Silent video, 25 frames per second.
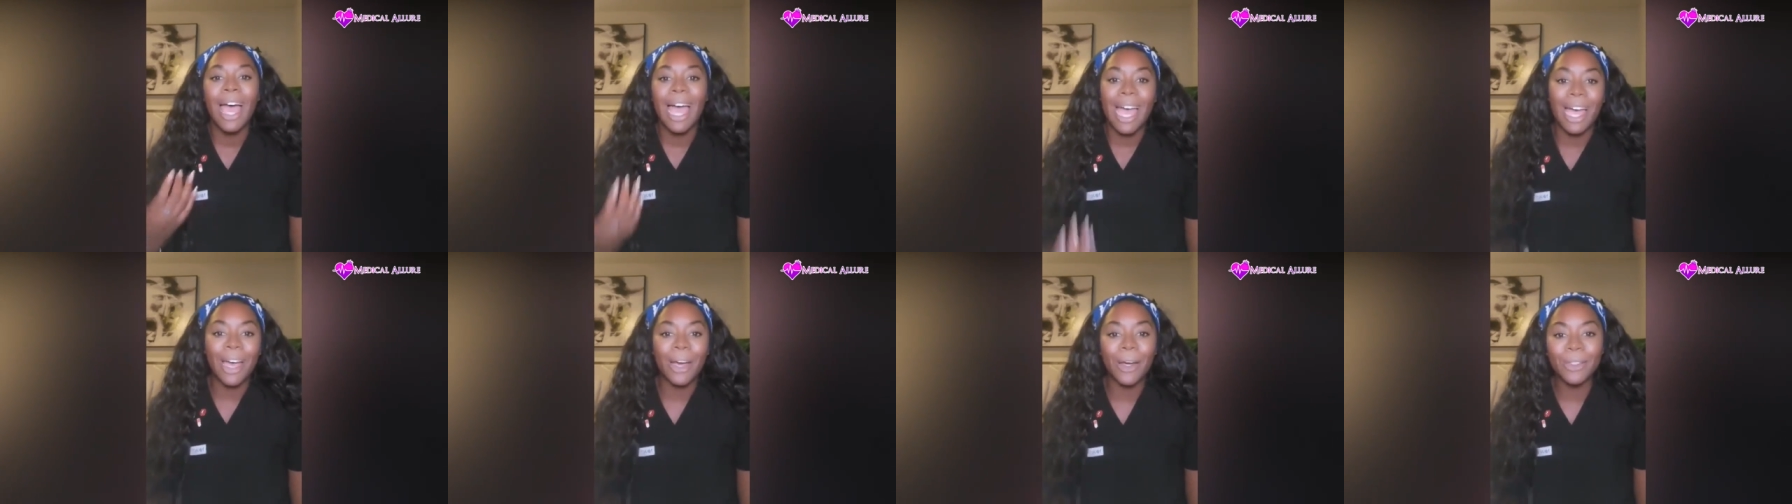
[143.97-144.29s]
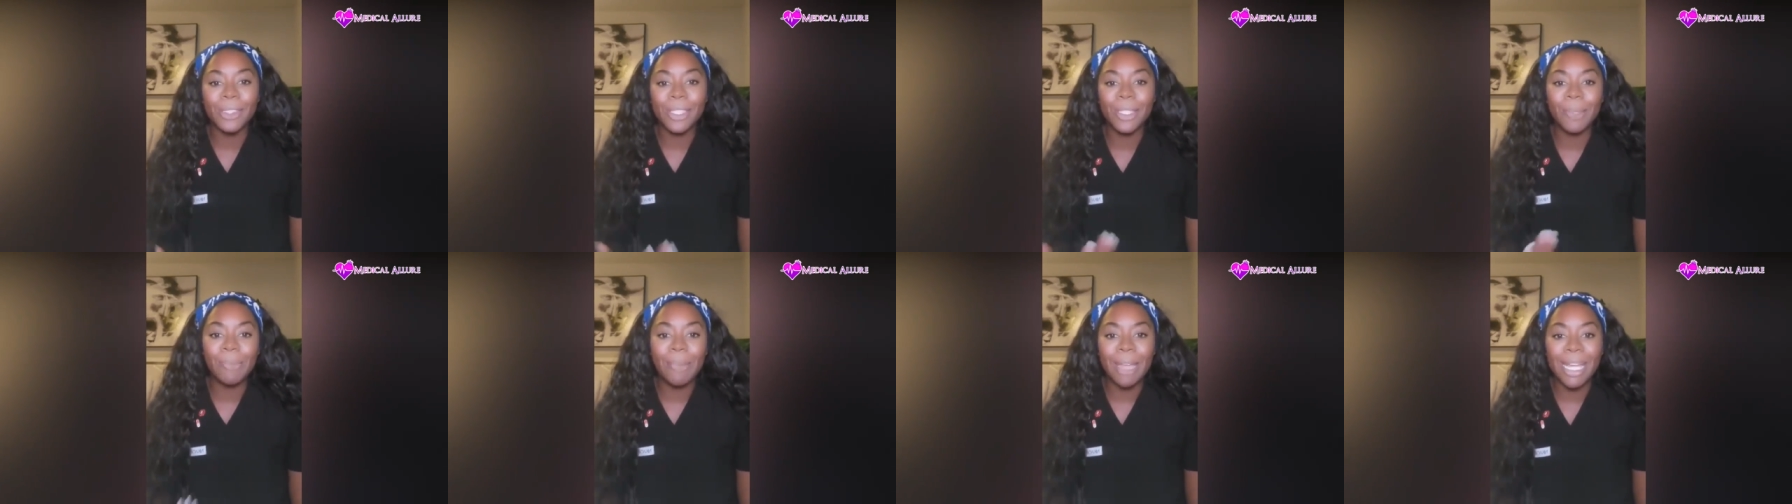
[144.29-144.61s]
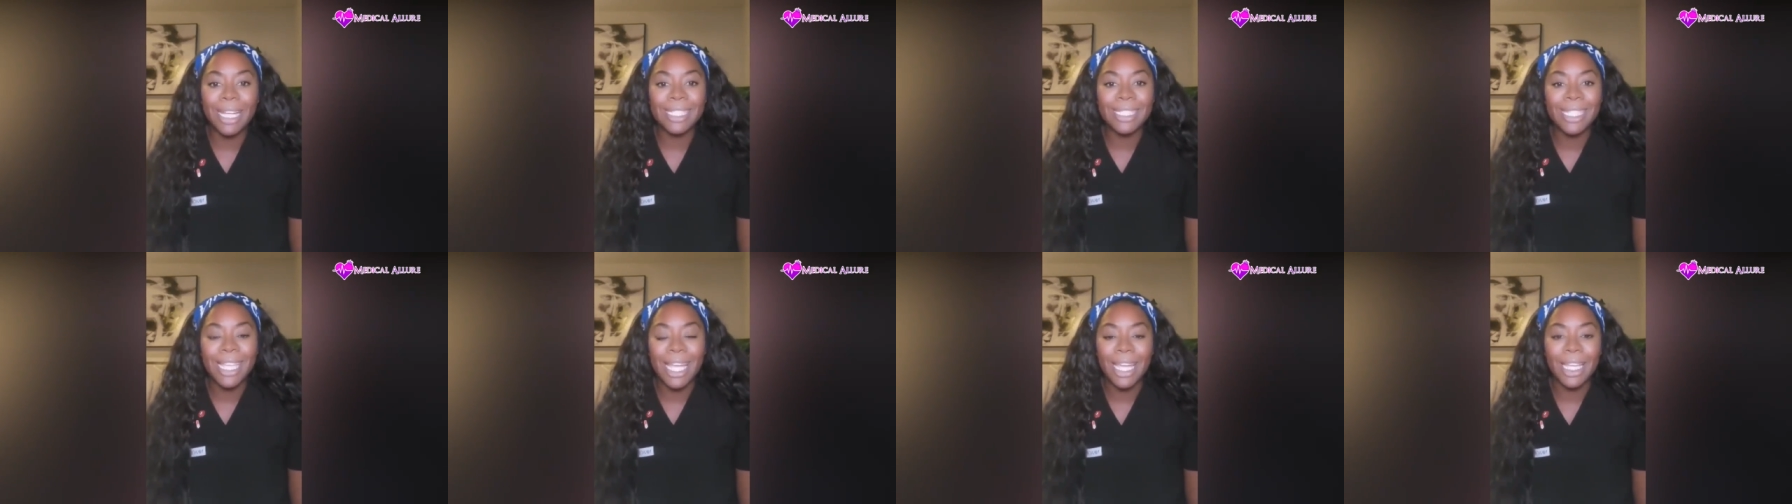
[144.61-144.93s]
how to
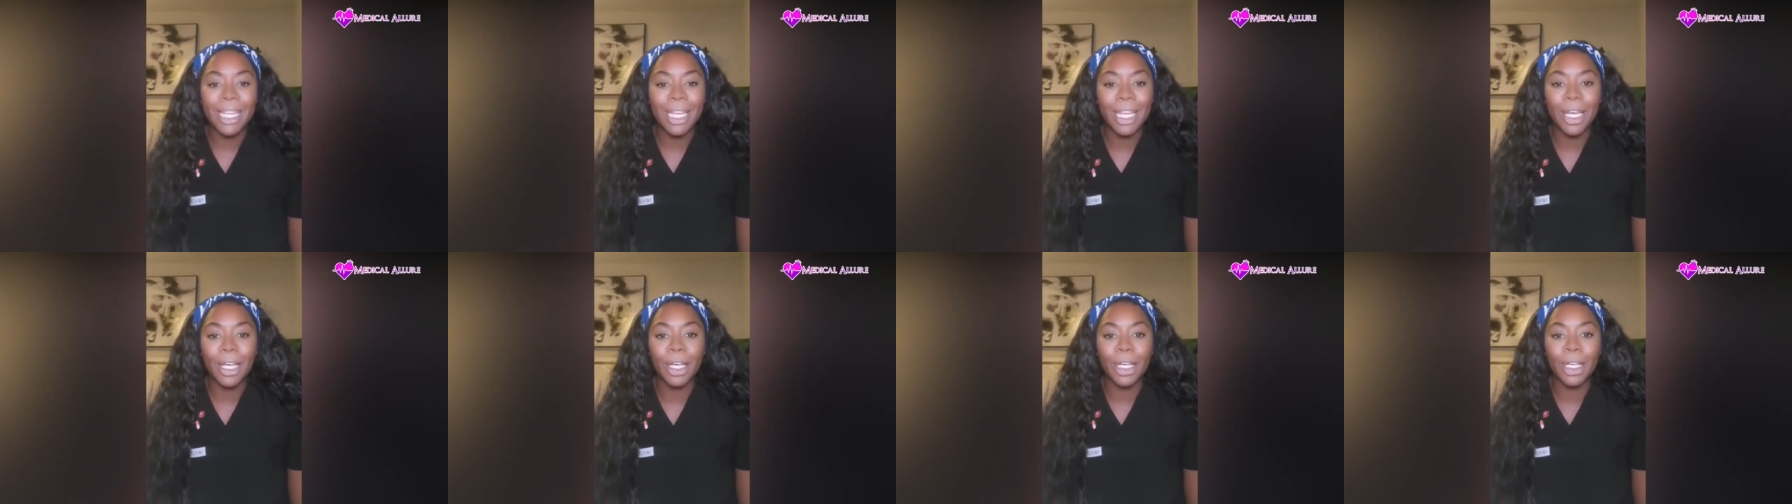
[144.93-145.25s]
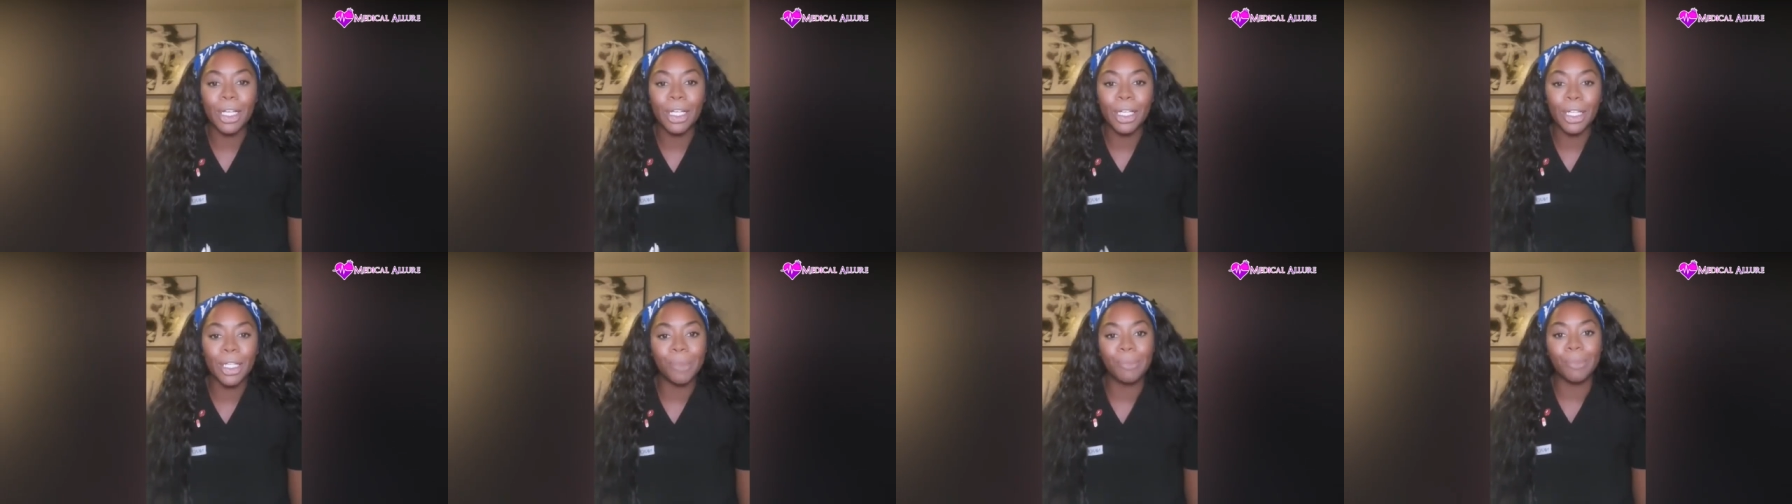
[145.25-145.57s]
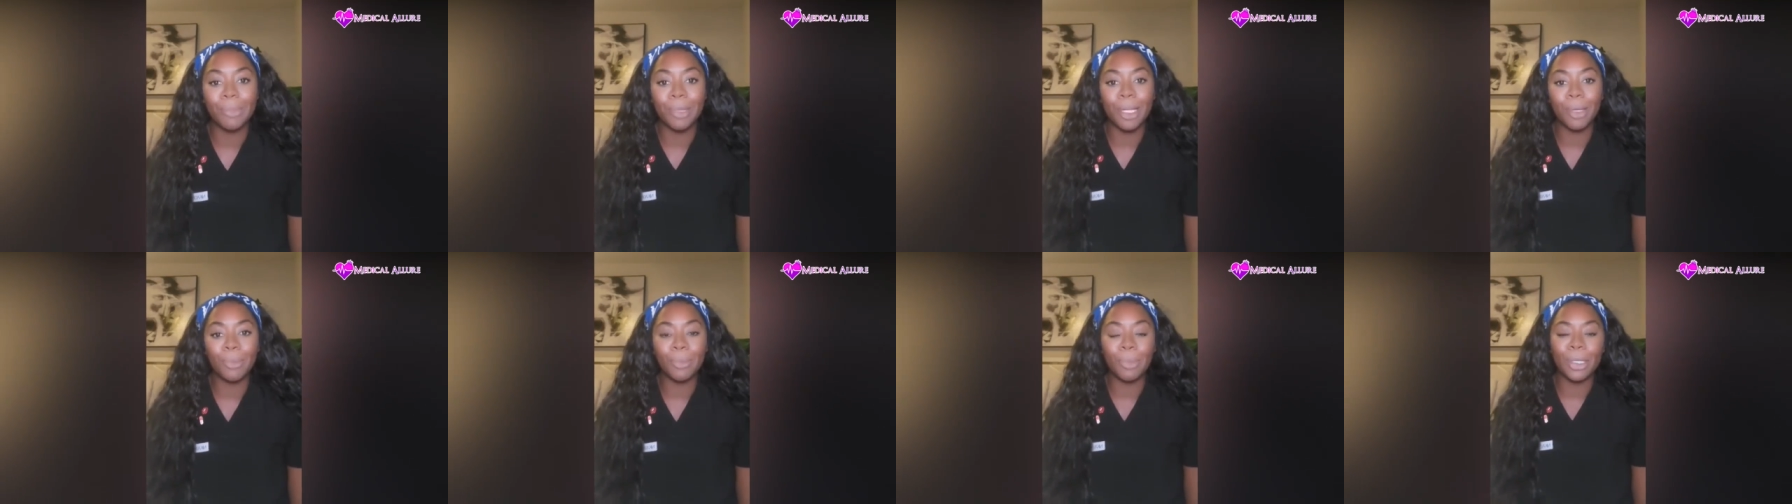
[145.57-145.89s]
maintain a
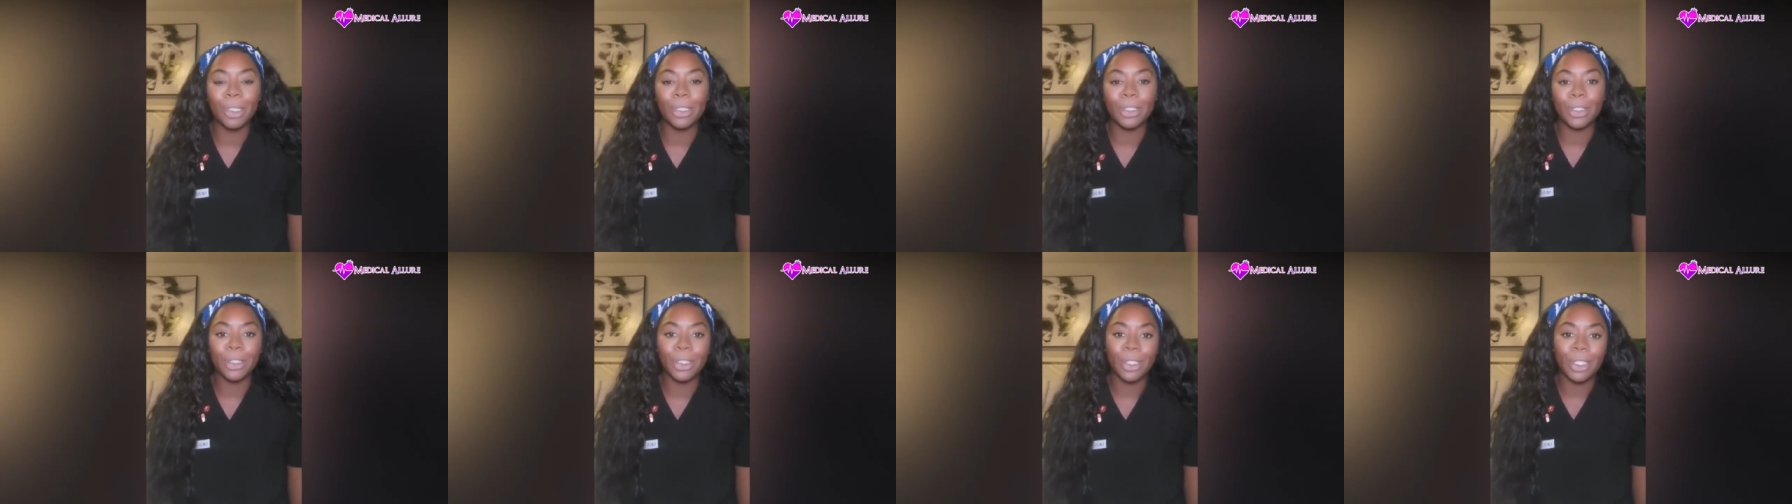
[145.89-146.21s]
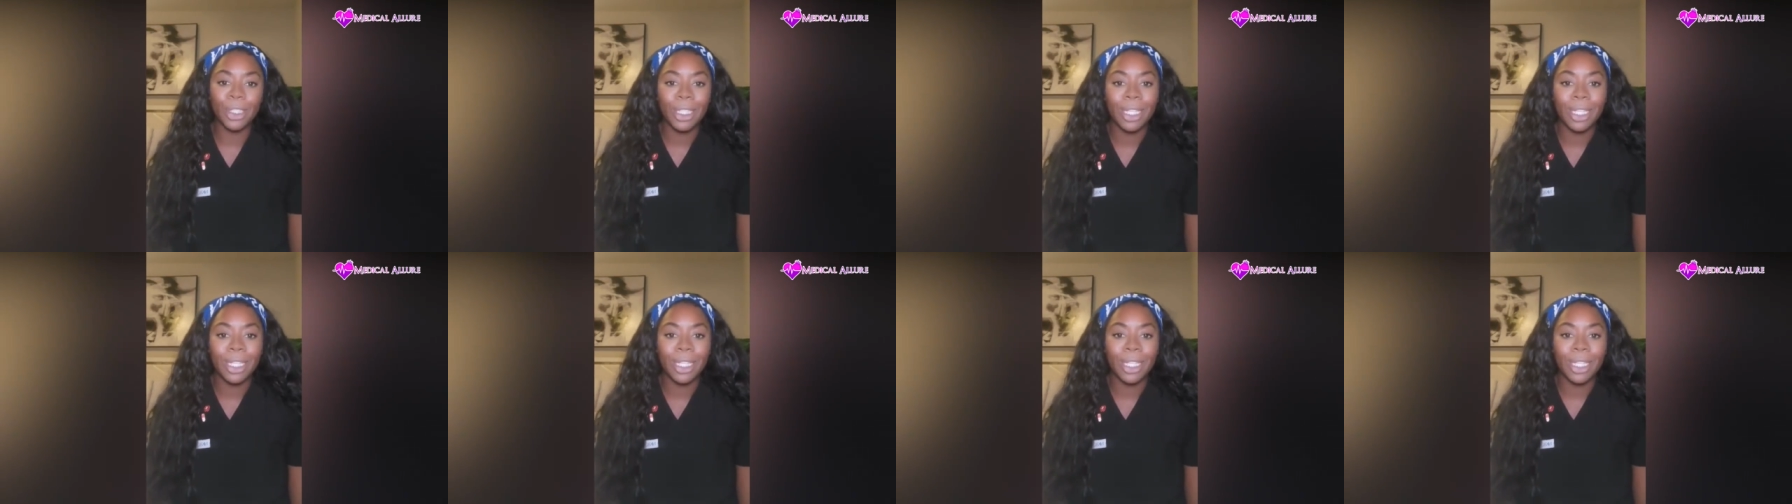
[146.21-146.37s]
good blood pressure.